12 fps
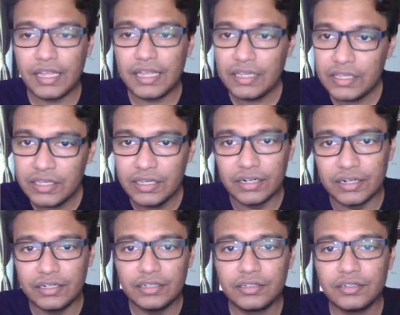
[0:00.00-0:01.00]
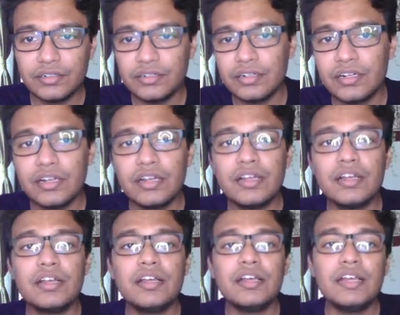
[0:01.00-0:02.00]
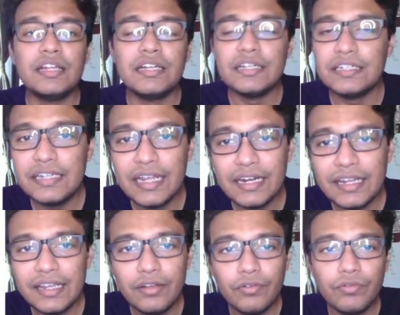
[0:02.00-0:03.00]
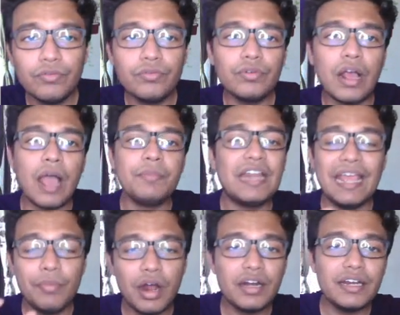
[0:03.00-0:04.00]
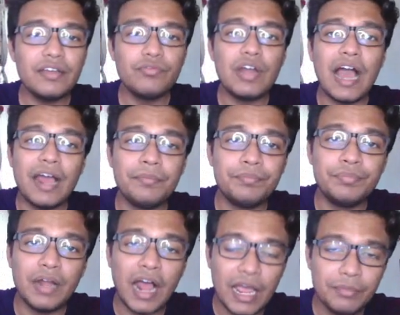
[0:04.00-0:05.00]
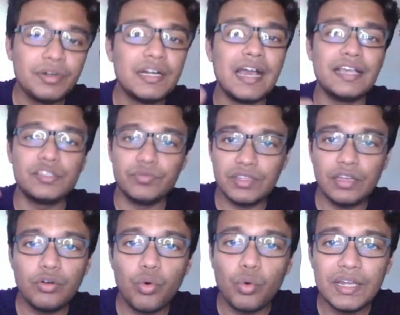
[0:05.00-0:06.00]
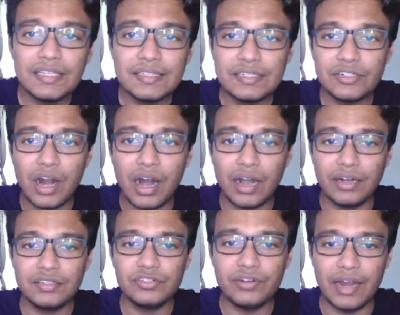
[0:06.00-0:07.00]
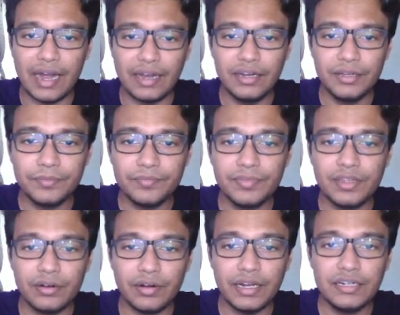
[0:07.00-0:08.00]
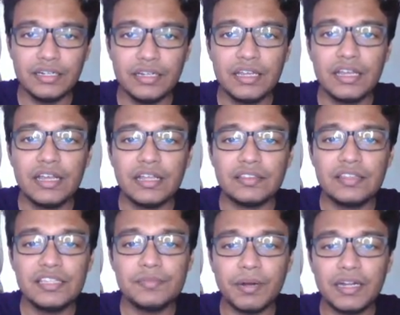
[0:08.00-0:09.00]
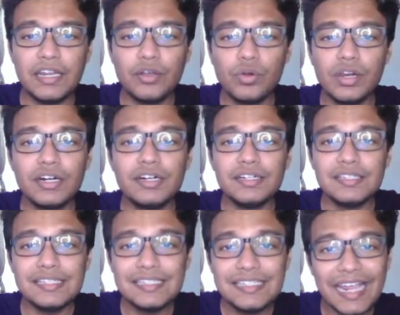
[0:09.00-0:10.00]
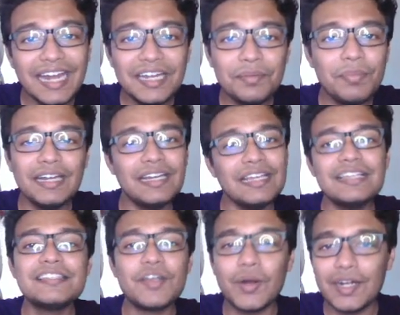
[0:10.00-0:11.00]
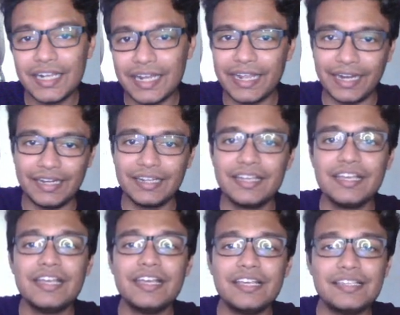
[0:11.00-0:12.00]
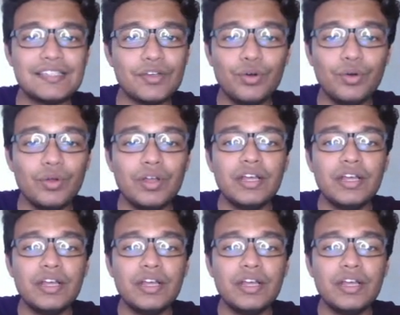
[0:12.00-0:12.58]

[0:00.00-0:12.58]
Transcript: here mRNA would hybridize with the coding strand, right? This particular statement is not correct. So